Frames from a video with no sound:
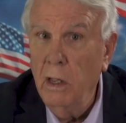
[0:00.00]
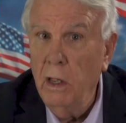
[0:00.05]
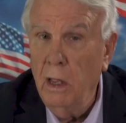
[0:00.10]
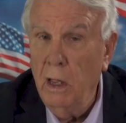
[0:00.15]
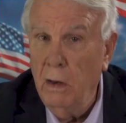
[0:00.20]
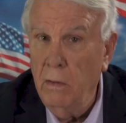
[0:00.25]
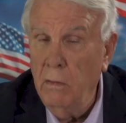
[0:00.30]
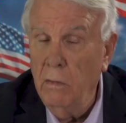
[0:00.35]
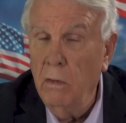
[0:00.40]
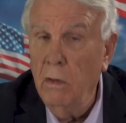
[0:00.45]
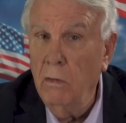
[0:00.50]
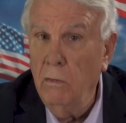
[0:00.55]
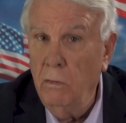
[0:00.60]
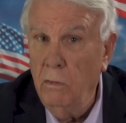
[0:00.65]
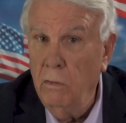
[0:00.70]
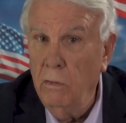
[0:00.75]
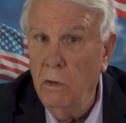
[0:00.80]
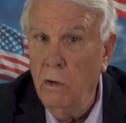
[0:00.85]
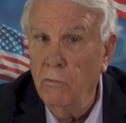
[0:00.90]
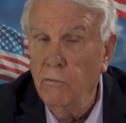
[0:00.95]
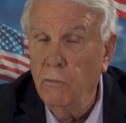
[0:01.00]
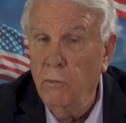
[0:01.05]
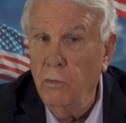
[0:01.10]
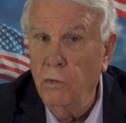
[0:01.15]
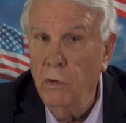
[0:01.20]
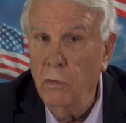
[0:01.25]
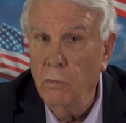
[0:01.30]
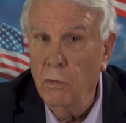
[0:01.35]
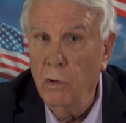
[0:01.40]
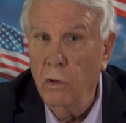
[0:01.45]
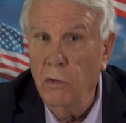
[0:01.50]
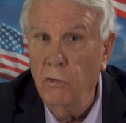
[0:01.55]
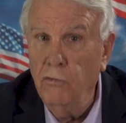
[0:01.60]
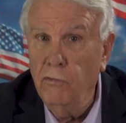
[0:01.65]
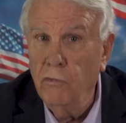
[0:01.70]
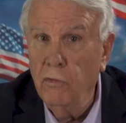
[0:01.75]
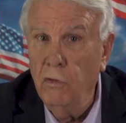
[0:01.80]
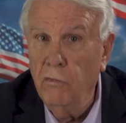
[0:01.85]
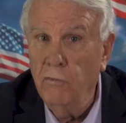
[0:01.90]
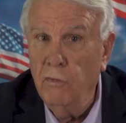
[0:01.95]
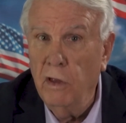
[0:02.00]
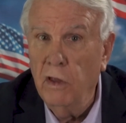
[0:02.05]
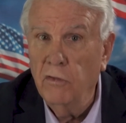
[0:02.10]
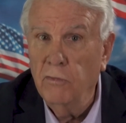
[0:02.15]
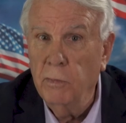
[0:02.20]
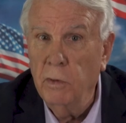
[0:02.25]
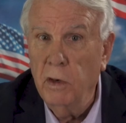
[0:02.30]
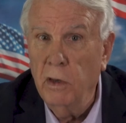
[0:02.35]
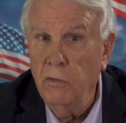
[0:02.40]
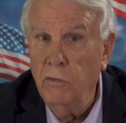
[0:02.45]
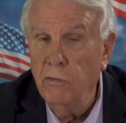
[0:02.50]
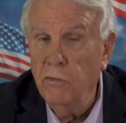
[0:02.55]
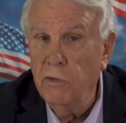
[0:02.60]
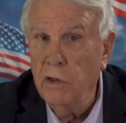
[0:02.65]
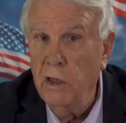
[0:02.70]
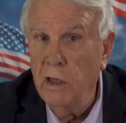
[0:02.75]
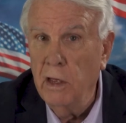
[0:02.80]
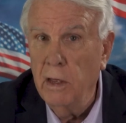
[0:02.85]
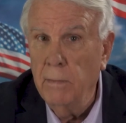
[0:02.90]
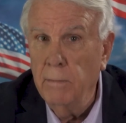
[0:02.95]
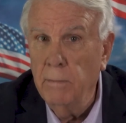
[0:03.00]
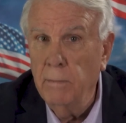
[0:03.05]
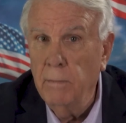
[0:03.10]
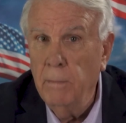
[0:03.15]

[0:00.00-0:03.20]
and therefore you would lose your investment and your time.